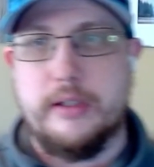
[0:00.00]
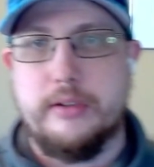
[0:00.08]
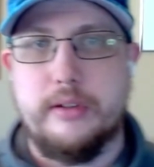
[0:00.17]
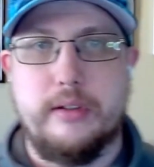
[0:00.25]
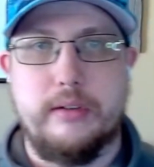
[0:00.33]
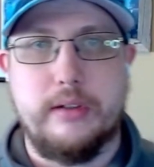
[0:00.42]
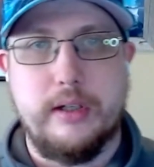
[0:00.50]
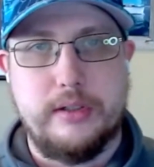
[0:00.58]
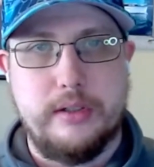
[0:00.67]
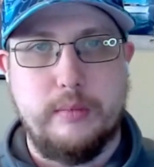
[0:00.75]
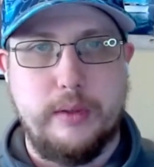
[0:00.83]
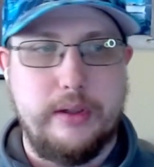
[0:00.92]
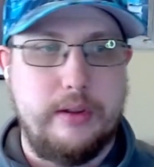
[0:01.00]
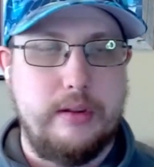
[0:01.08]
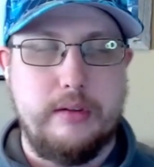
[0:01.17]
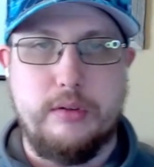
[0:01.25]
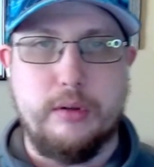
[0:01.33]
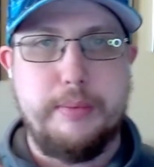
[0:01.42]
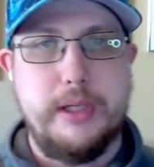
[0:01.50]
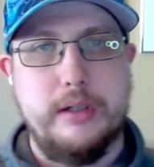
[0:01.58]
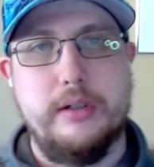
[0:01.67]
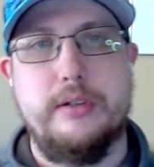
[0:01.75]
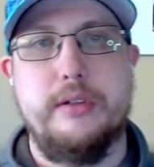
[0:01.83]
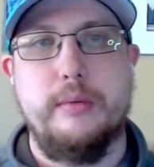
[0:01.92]
It's a discussion with your
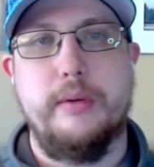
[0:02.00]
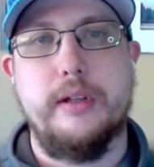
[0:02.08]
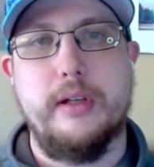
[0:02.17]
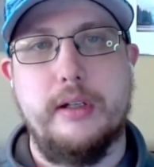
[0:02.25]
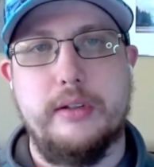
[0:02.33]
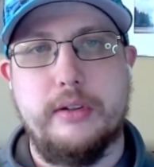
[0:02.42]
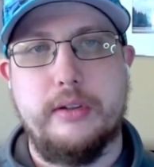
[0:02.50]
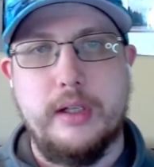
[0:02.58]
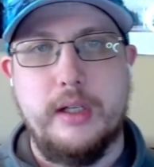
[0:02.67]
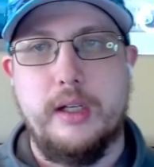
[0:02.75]
peers, with us,